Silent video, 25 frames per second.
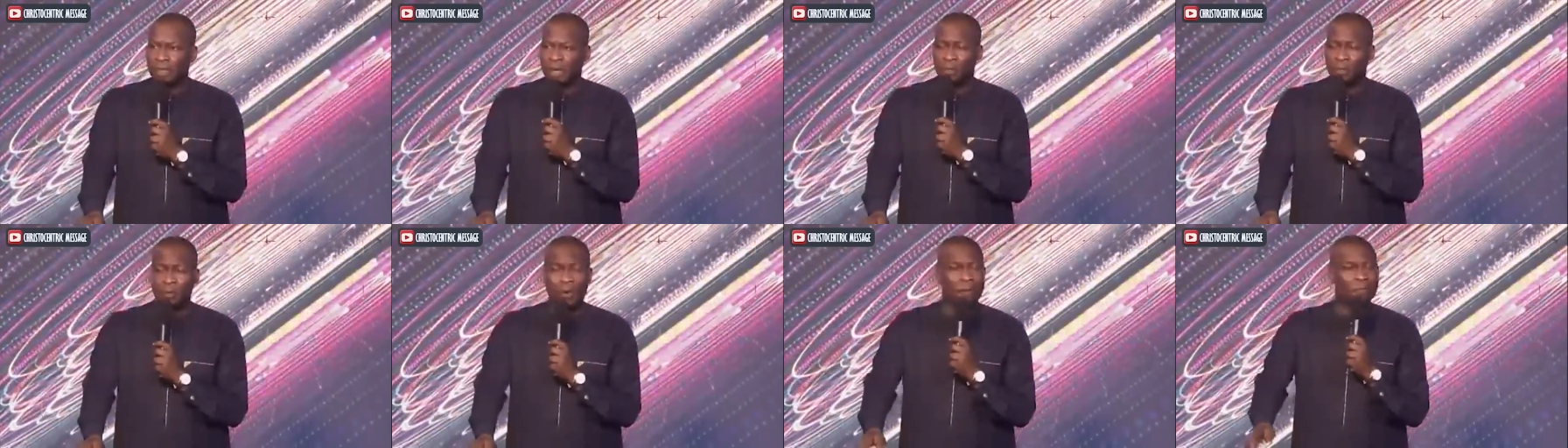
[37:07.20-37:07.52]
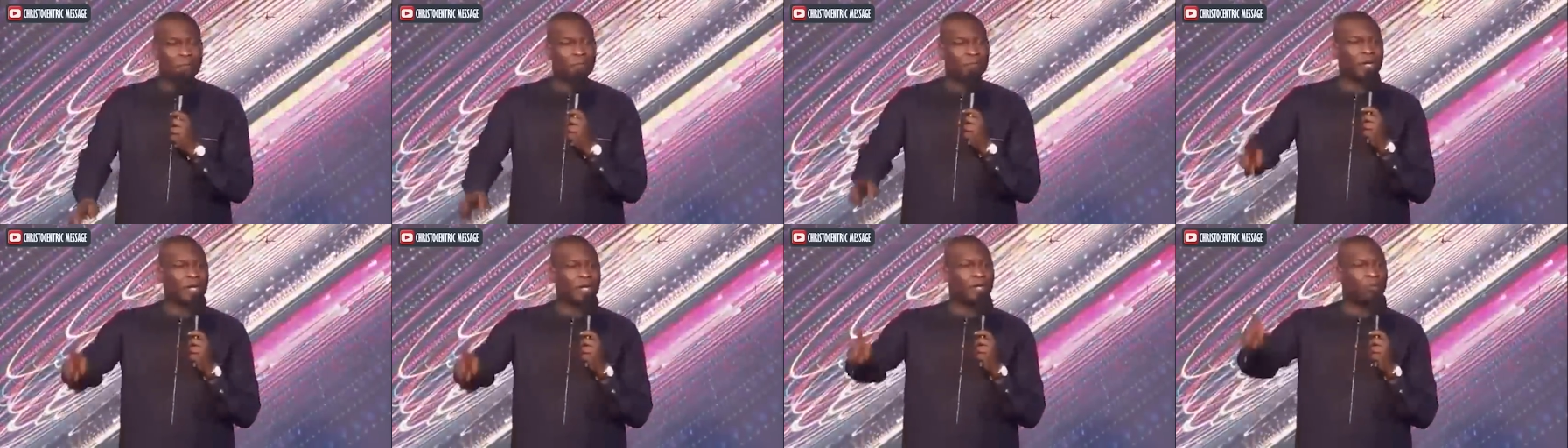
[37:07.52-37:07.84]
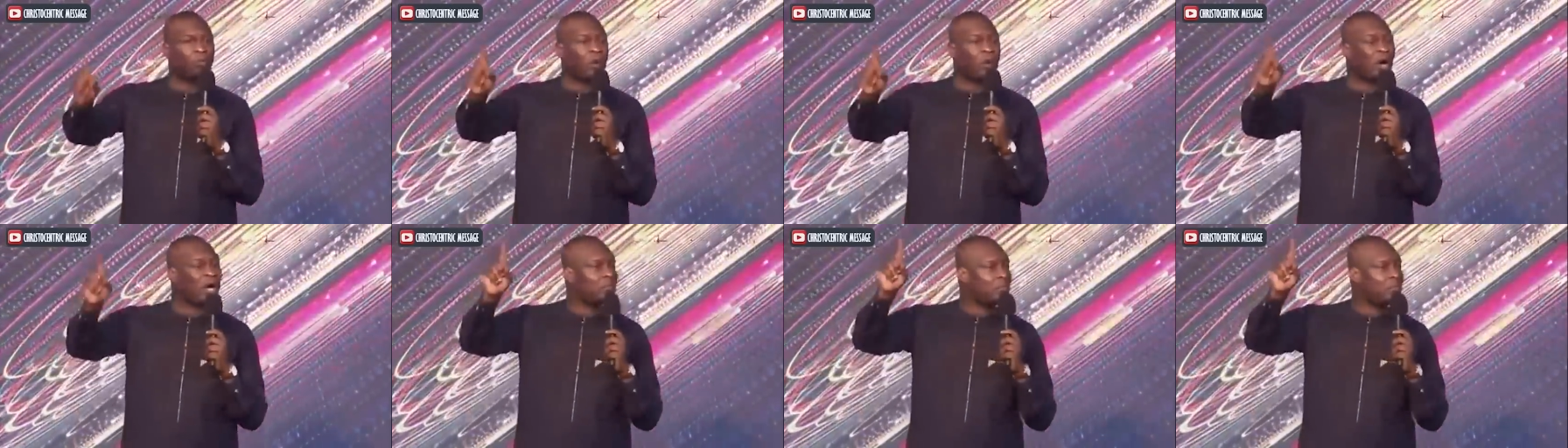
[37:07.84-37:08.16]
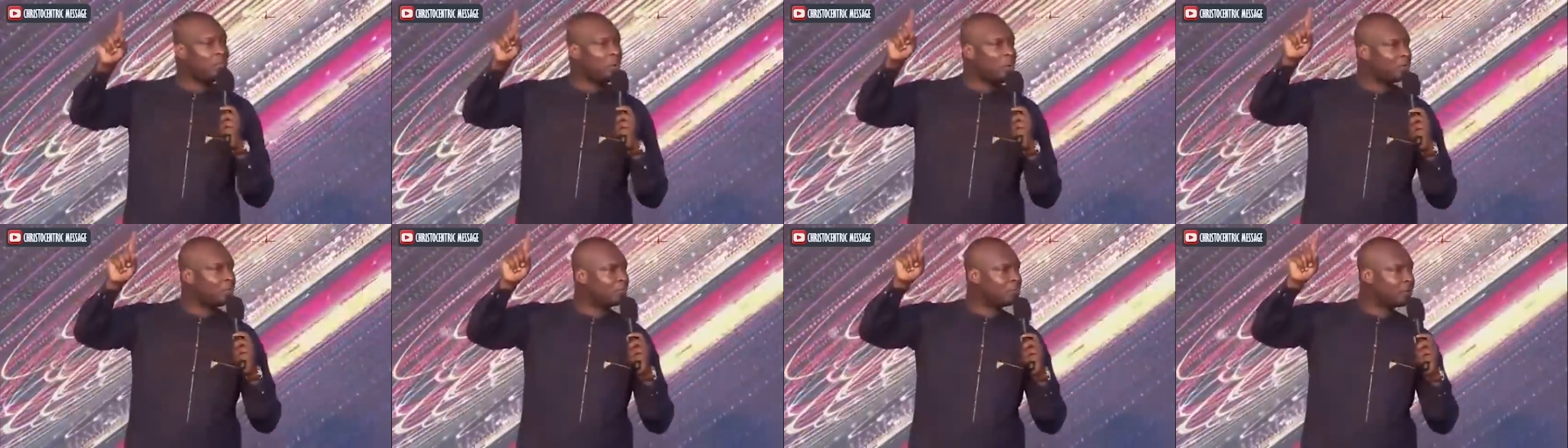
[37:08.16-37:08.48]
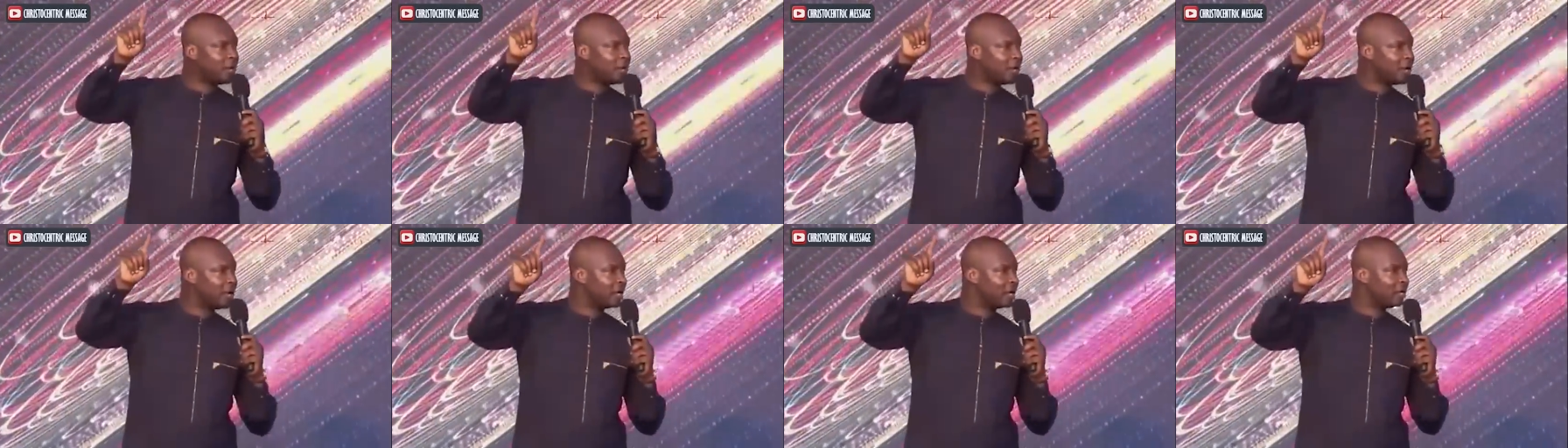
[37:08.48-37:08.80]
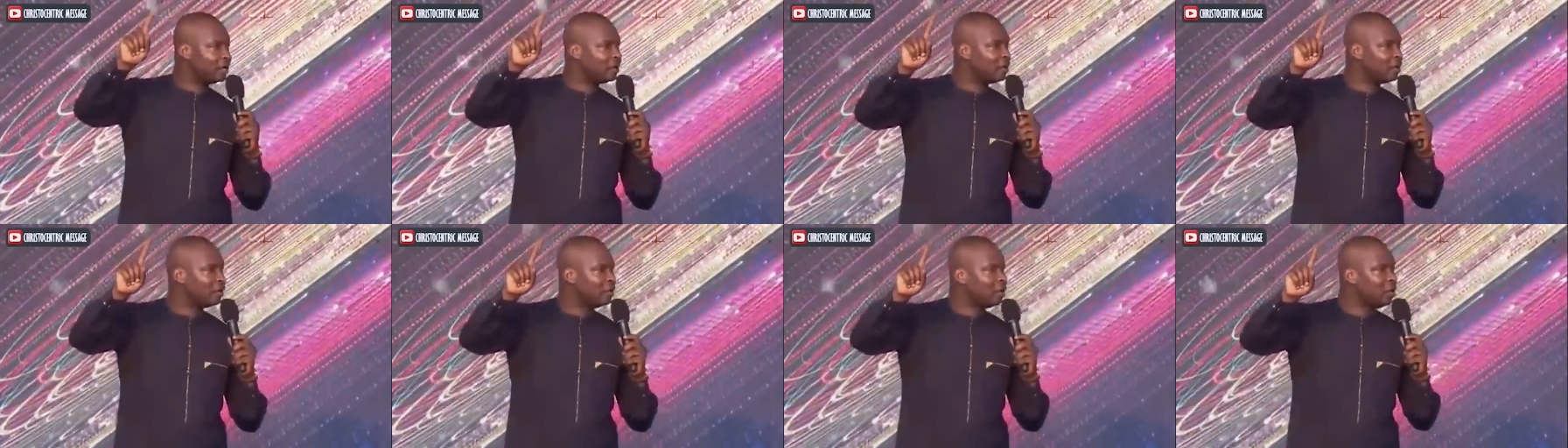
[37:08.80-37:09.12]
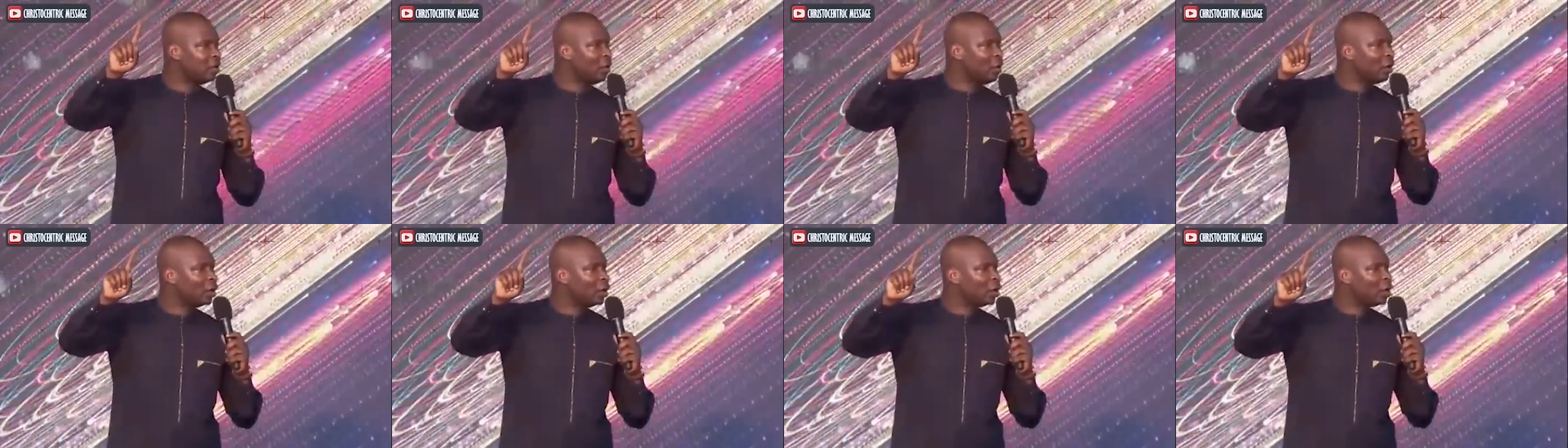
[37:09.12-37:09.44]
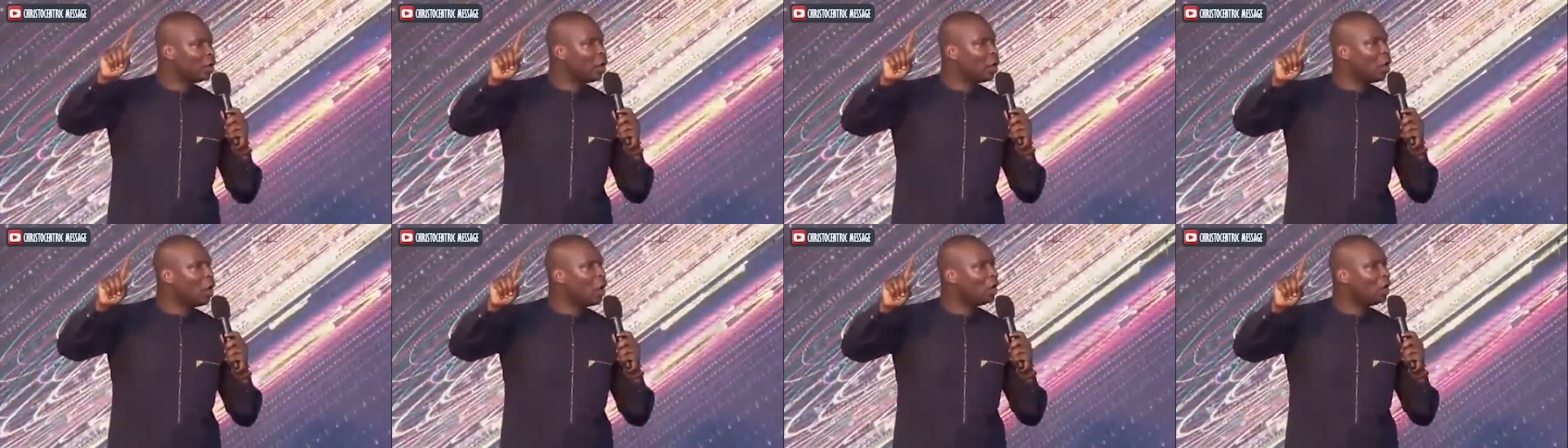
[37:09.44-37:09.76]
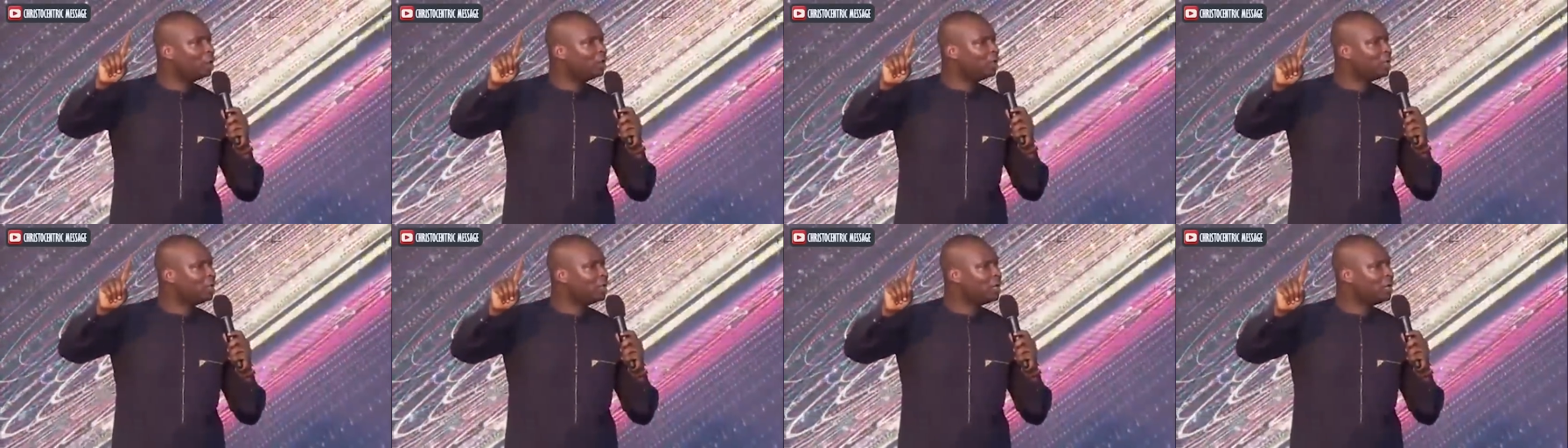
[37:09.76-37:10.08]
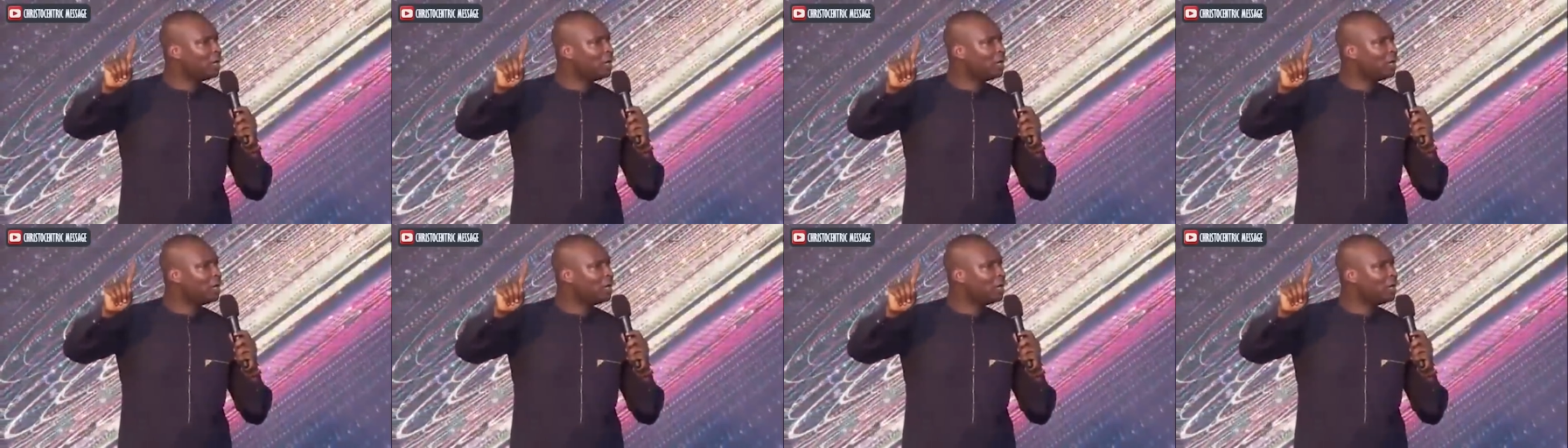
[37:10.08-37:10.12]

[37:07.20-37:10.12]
Now we're praying one more prayer. Lord,